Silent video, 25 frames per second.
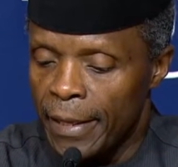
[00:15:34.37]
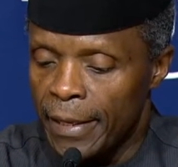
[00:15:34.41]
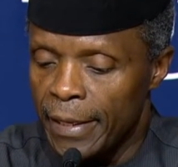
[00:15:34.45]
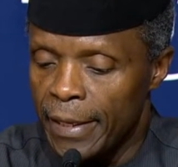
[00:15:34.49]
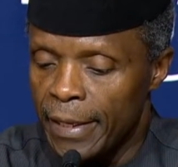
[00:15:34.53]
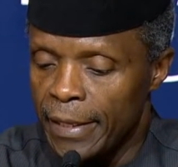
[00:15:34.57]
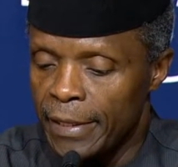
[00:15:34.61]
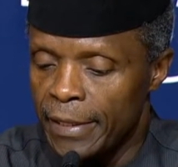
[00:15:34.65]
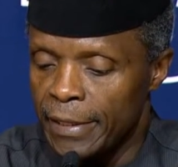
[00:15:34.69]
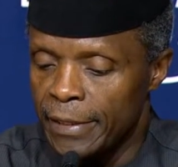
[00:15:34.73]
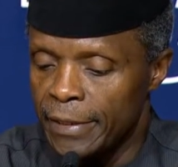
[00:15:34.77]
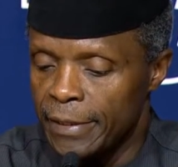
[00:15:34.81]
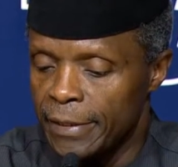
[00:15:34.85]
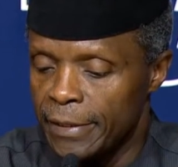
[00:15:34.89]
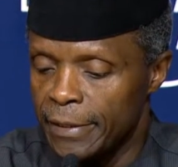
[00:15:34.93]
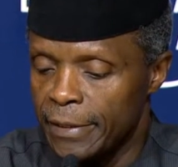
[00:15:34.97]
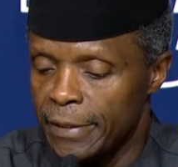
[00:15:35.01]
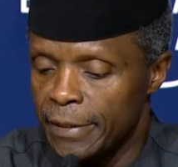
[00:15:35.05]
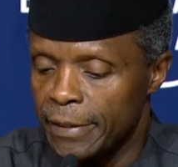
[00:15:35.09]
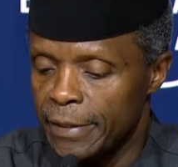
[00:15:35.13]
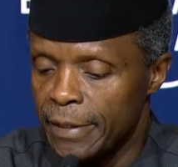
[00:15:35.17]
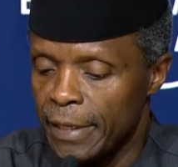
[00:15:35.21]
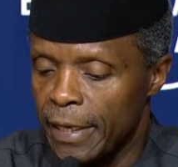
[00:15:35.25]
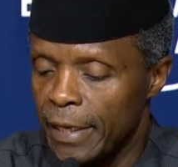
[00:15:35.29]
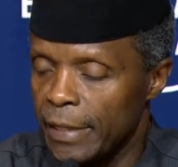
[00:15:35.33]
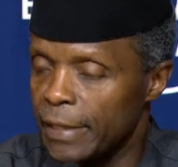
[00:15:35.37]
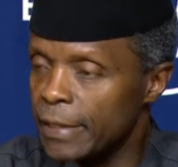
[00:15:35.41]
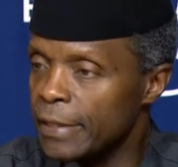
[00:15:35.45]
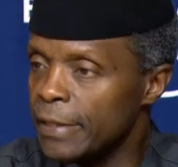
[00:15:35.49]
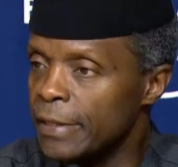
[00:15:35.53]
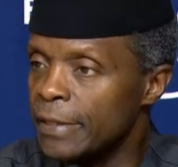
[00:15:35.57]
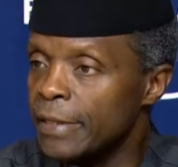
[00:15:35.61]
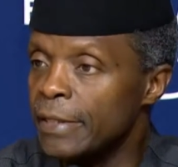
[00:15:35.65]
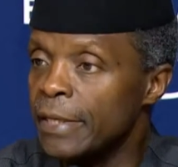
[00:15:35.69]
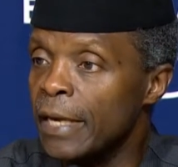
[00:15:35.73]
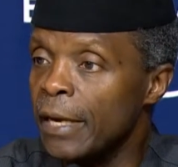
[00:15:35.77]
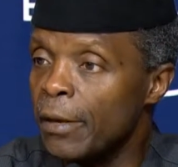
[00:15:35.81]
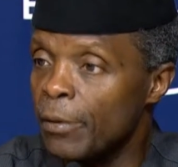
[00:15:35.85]
it isn't, it
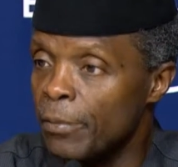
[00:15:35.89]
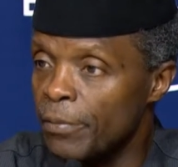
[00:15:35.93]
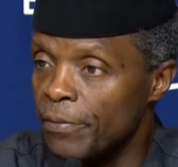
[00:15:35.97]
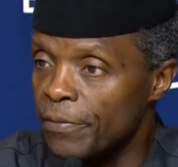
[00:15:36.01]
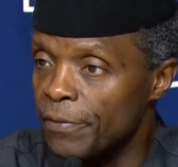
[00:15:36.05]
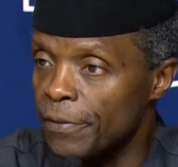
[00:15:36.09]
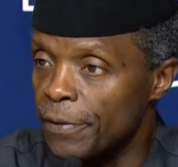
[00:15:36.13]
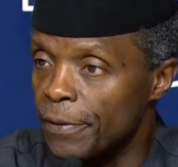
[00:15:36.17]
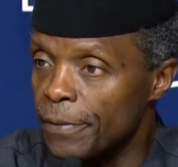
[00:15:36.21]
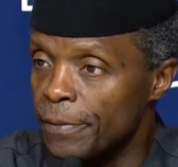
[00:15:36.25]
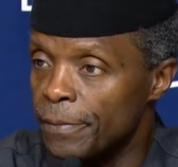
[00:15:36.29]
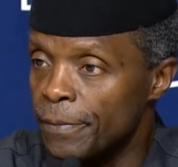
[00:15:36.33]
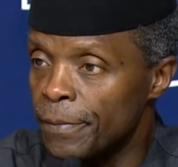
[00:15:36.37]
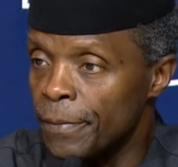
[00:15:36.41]
isn't helpful.